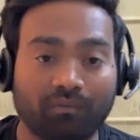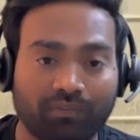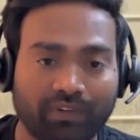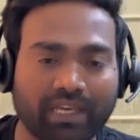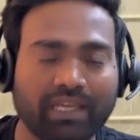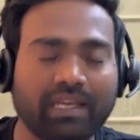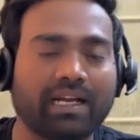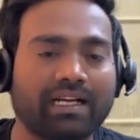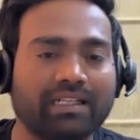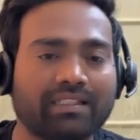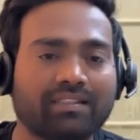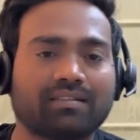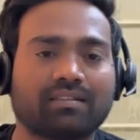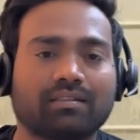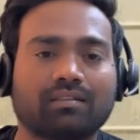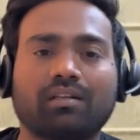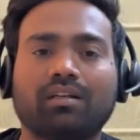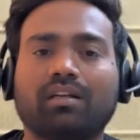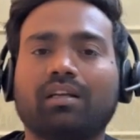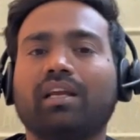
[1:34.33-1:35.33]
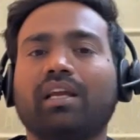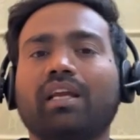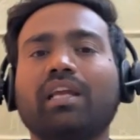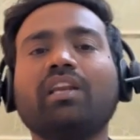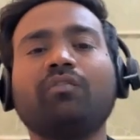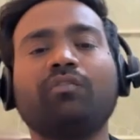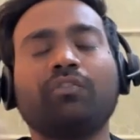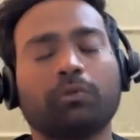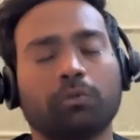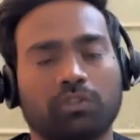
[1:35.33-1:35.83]
Whereas
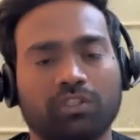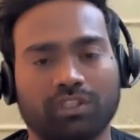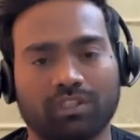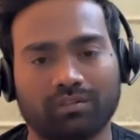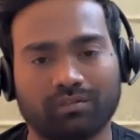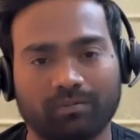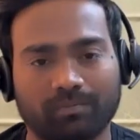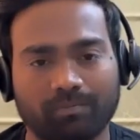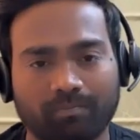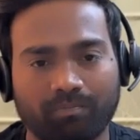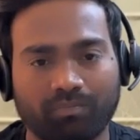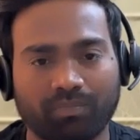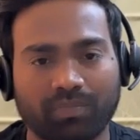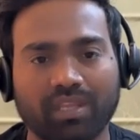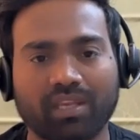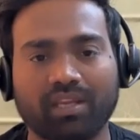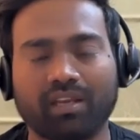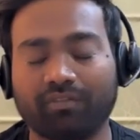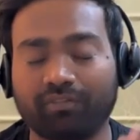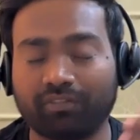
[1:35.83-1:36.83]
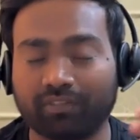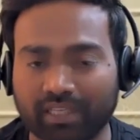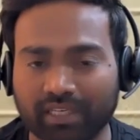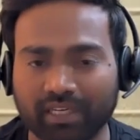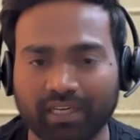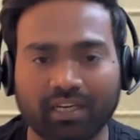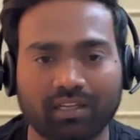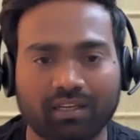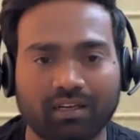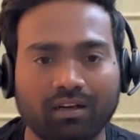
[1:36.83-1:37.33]
in future, if
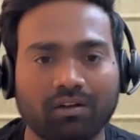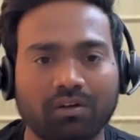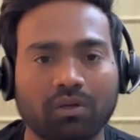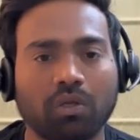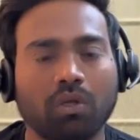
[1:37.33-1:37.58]
Kindle